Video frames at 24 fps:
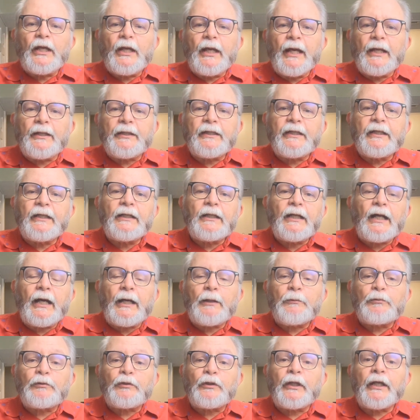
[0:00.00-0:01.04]
And then I
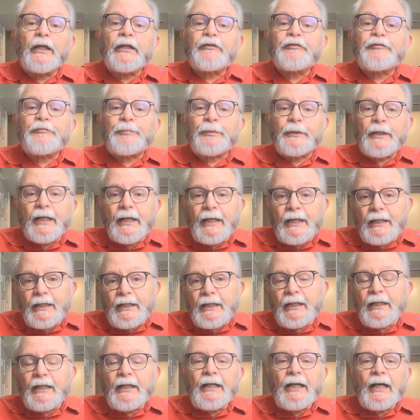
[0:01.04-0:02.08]
will
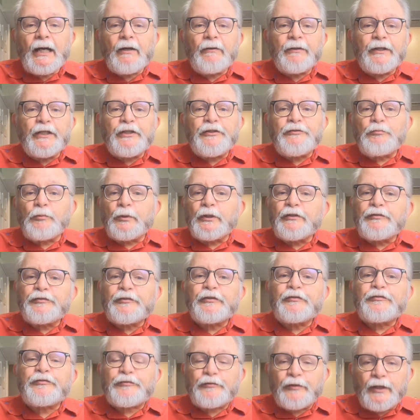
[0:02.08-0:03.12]
explain how each one is
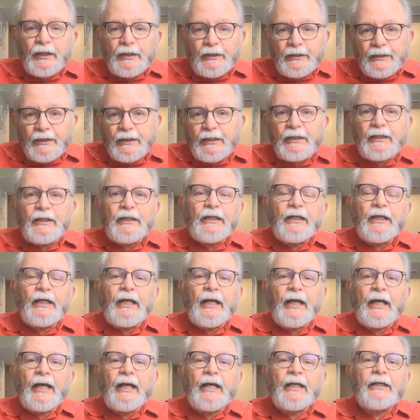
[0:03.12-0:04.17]
constructed,
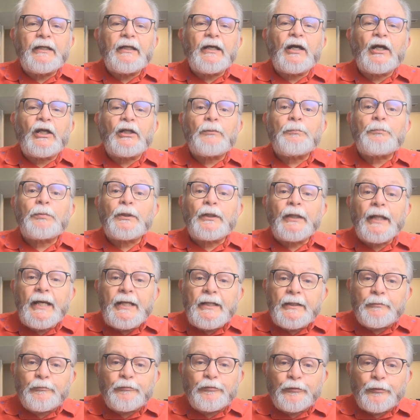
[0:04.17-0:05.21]
and I'll play
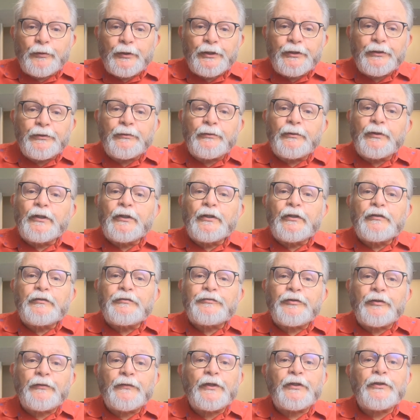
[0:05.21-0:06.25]
them for you
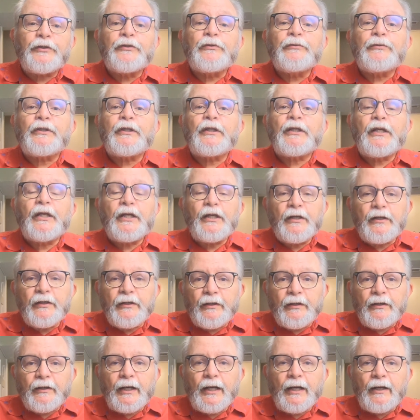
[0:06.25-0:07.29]
so that you can
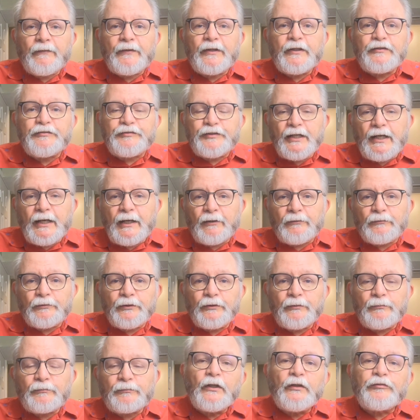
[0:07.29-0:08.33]
hear how they sound.
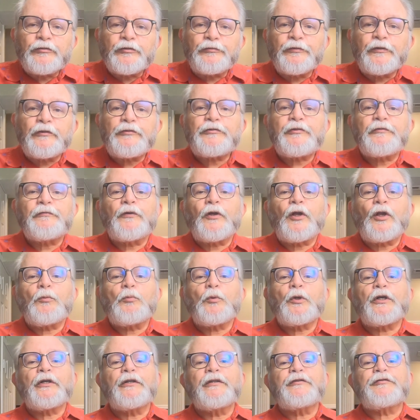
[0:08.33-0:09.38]
So first of all,
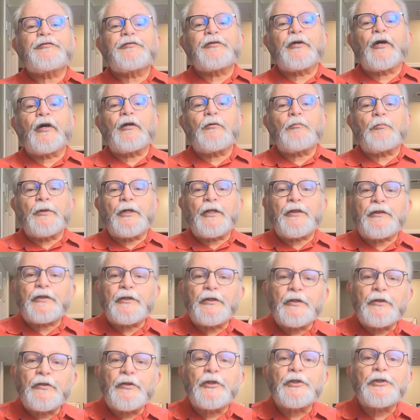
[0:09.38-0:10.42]
we're going to start with
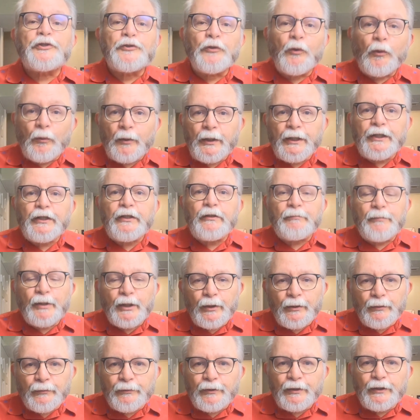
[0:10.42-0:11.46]
the Dorian
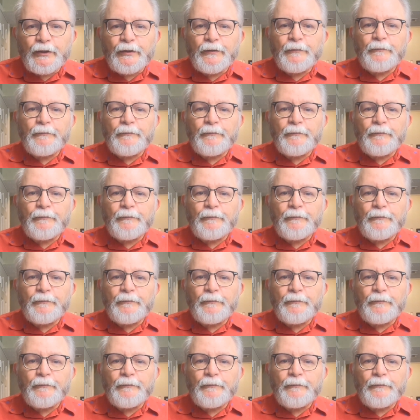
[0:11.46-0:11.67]
Mode.